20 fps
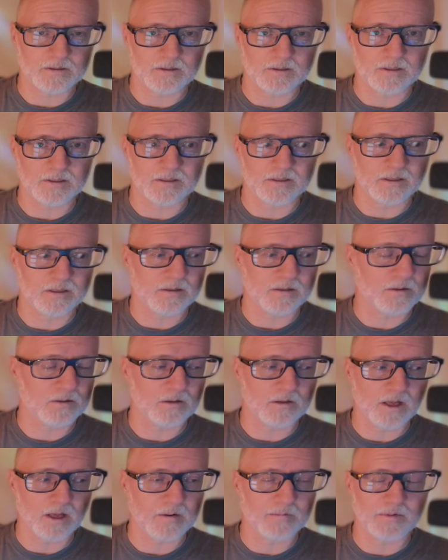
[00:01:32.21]
And and there are a
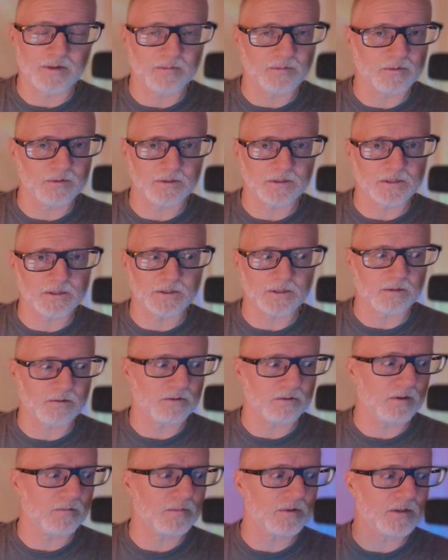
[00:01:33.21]
lot of people that disagree
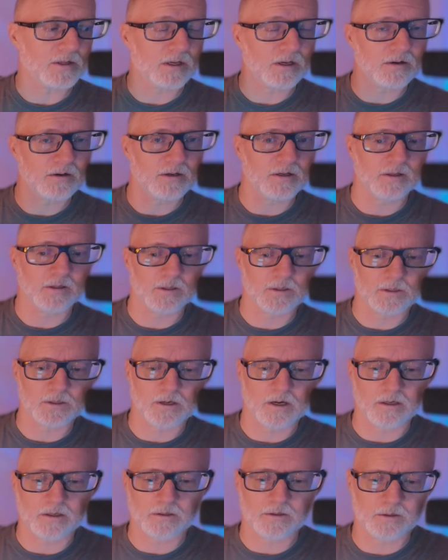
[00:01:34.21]
with it, particularly in the
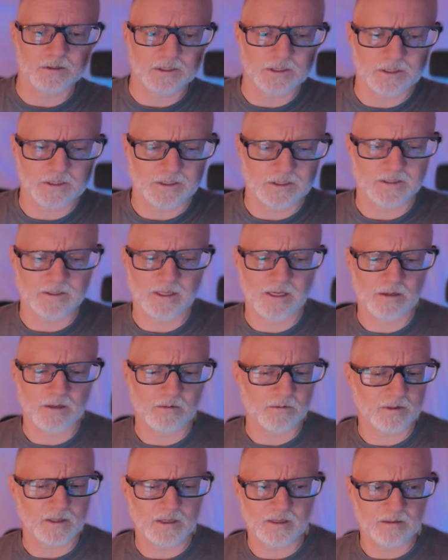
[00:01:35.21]
Ashtanga tradition. And they
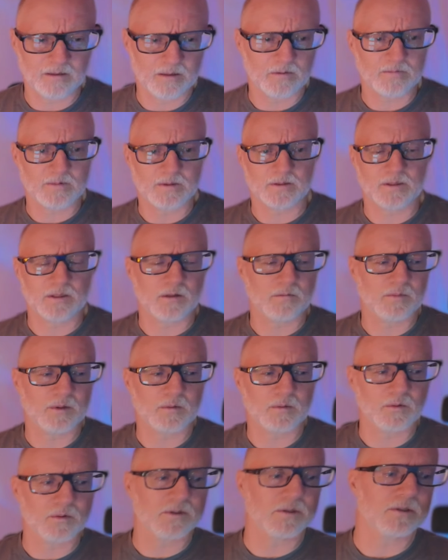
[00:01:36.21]
they love to tell
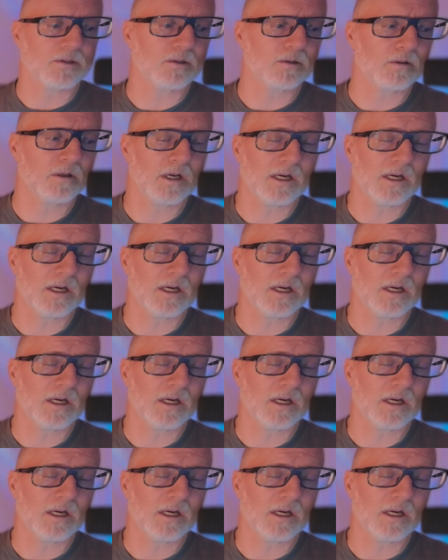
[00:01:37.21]
people what to do.